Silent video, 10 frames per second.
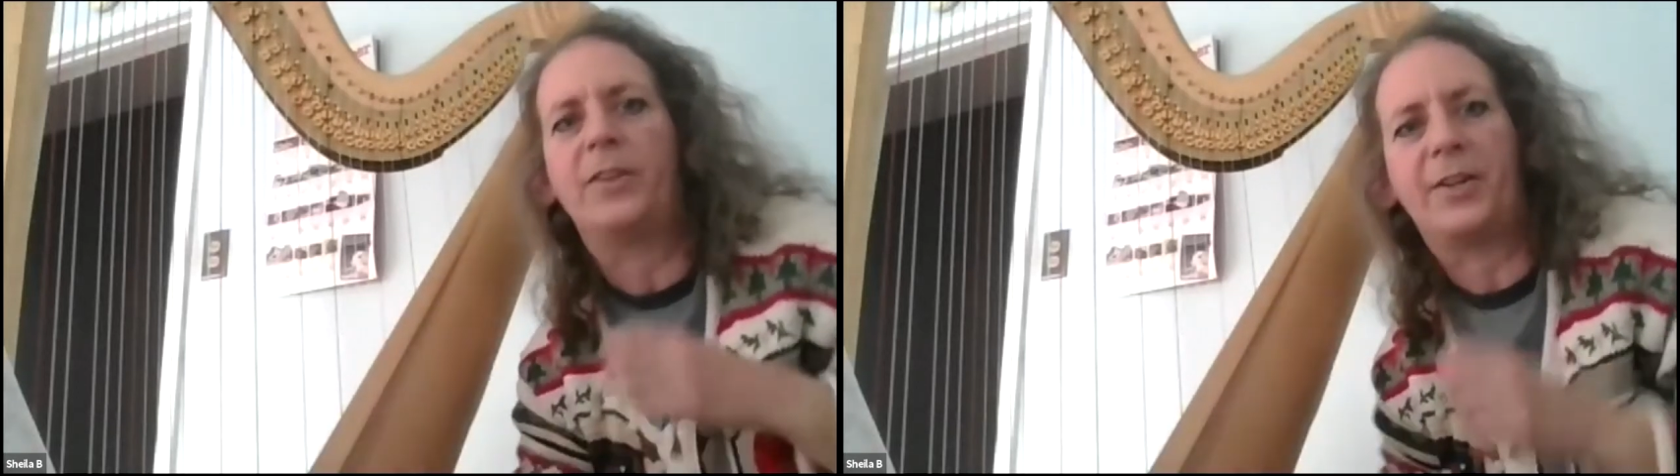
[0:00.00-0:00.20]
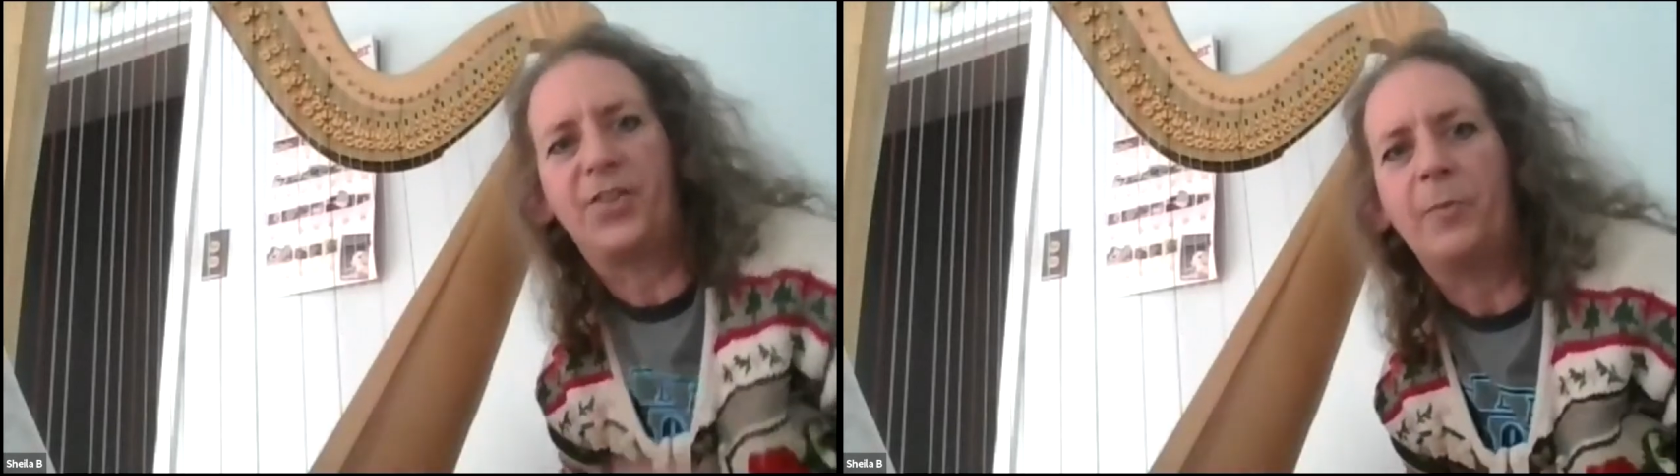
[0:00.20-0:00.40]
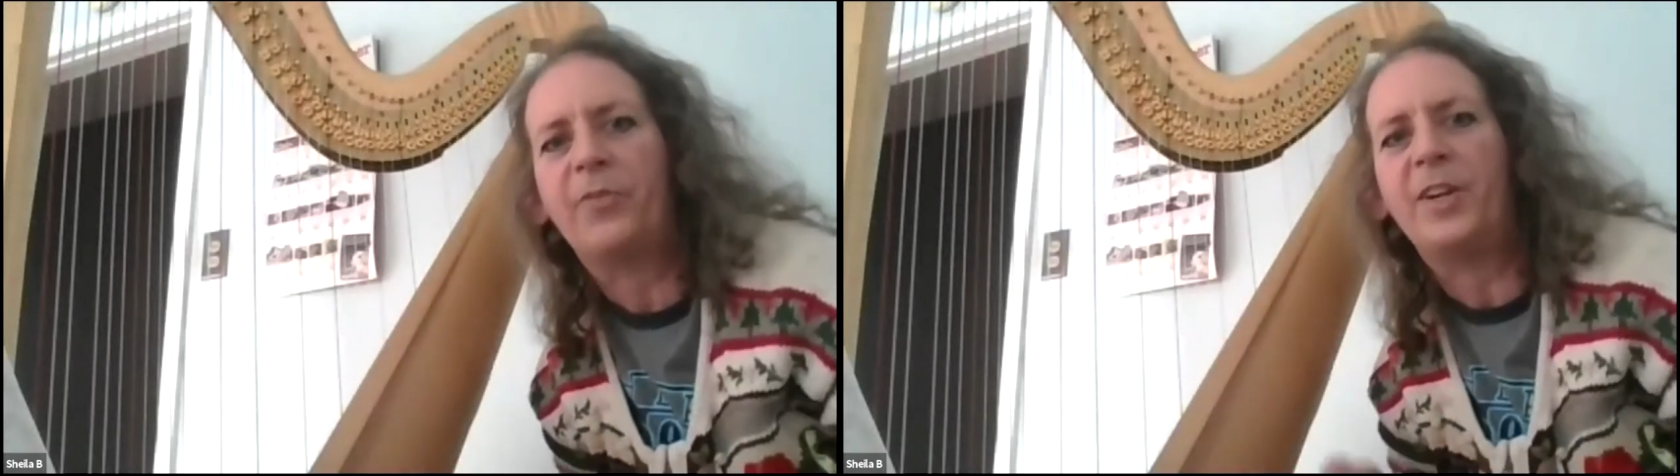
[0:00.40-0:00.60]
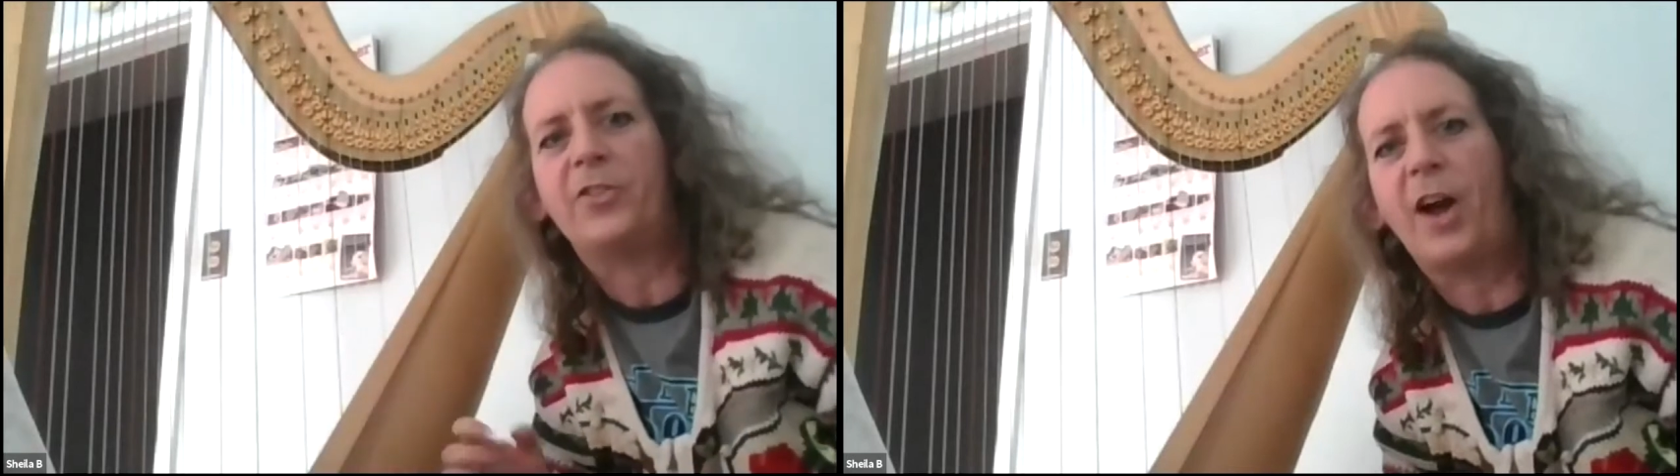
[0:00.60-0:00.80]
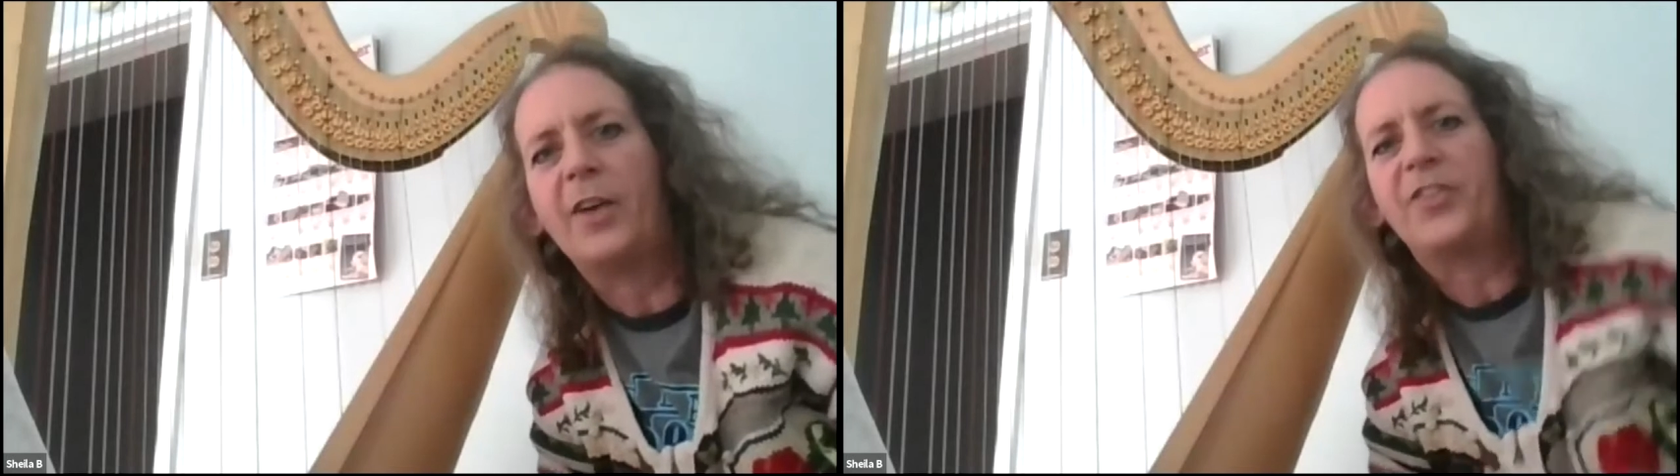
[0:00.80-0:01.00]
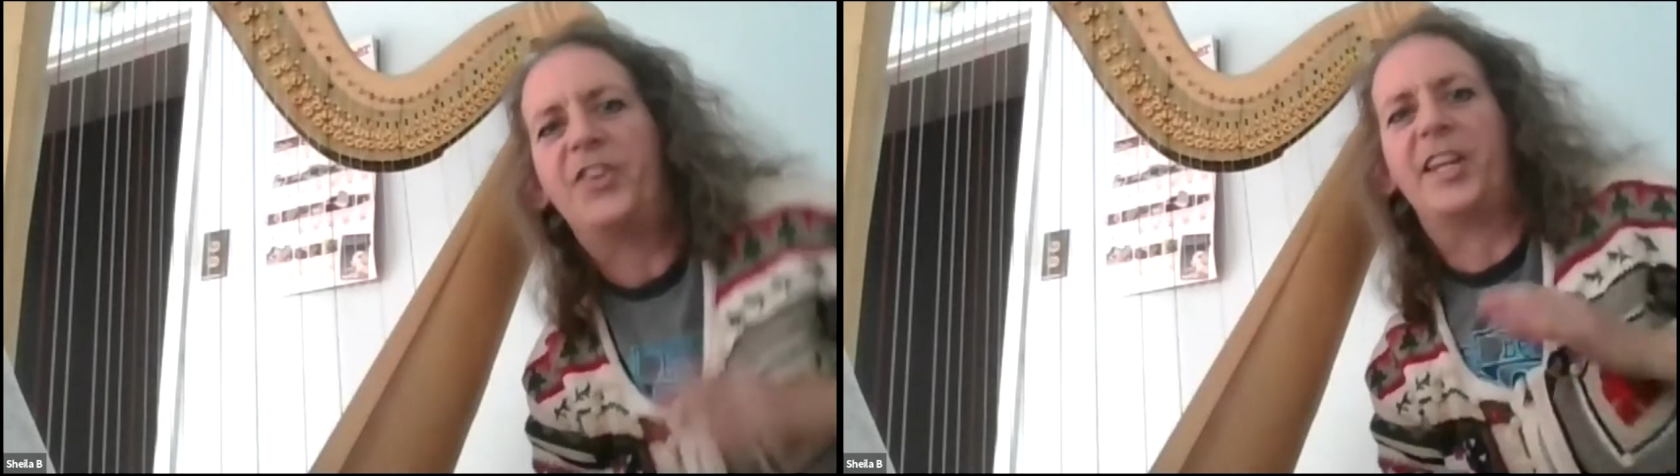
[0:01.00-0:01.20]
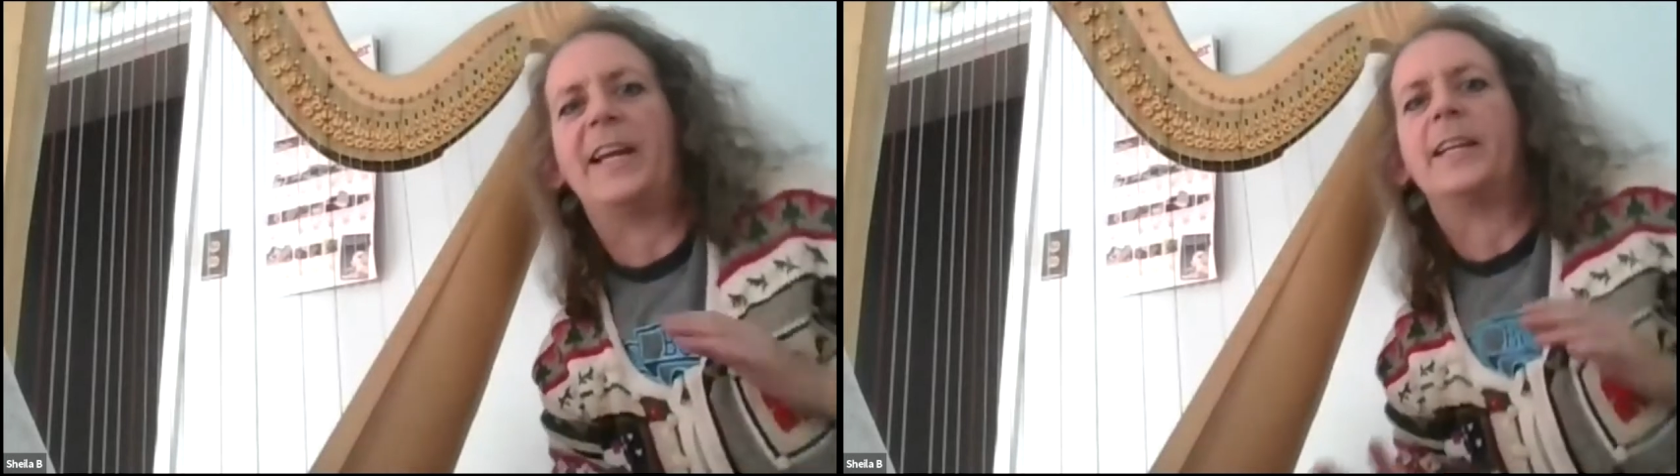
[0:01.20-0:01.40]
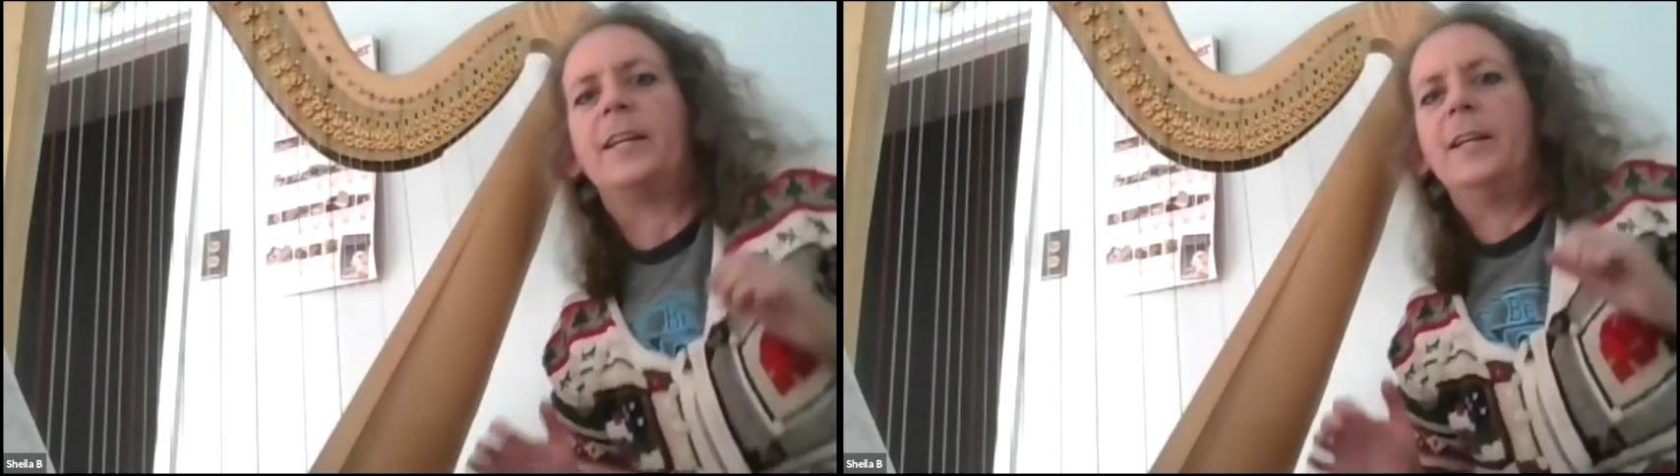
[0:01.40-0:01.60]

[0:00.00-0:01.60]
like symphony dress to like